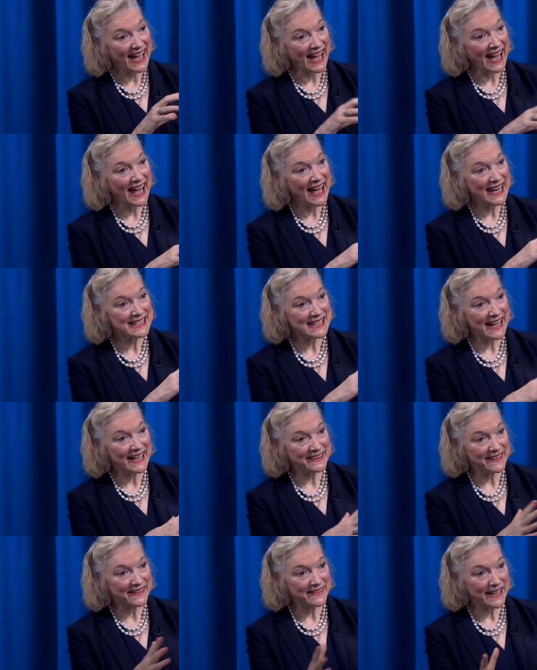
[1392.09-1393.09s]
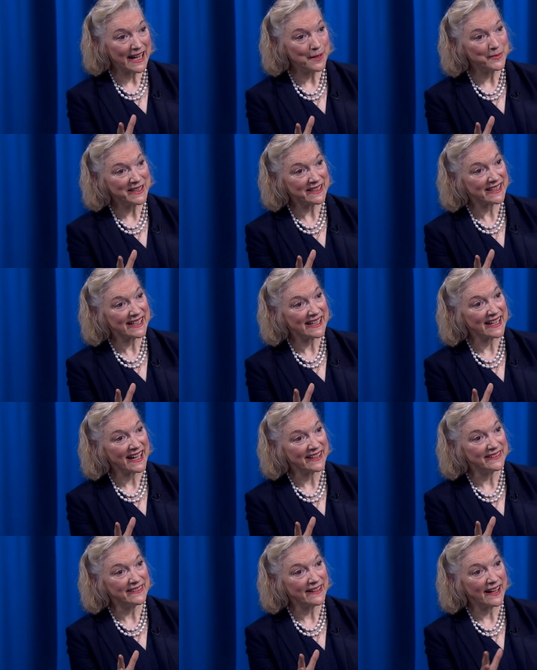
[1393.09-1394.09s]
And at the time that he
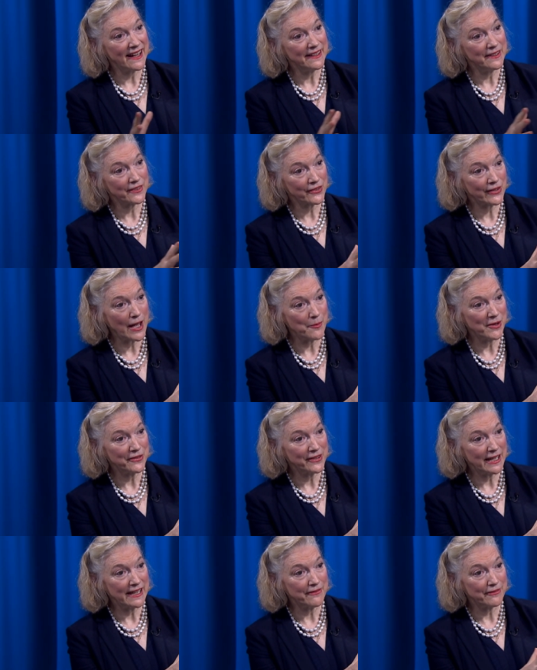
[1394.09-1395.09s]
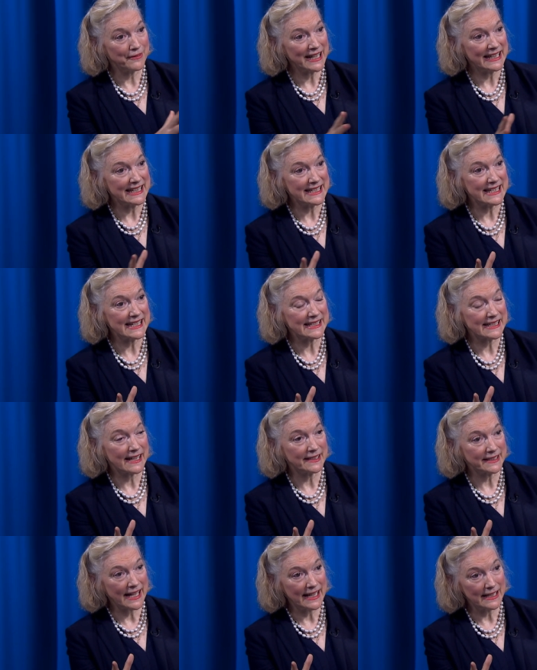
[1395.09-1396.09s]
had done some of the really
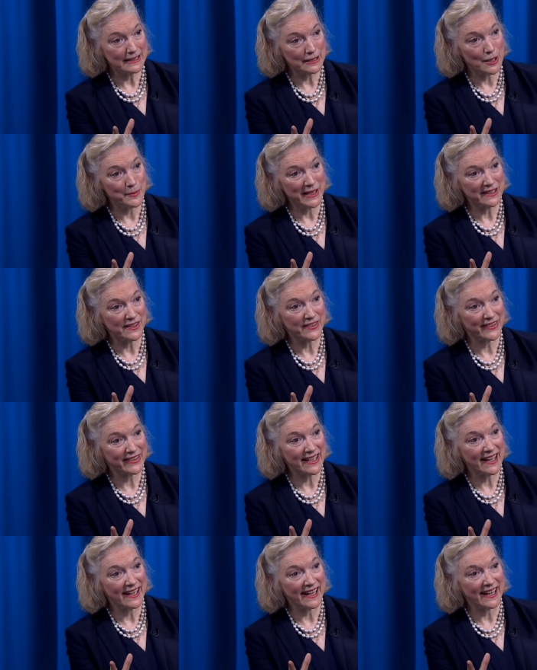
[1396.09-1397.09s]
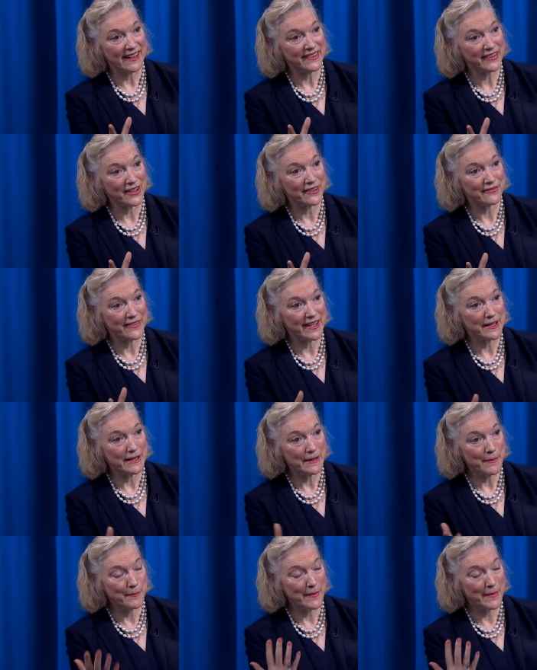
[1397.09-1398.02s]
detailed anatomical studies of the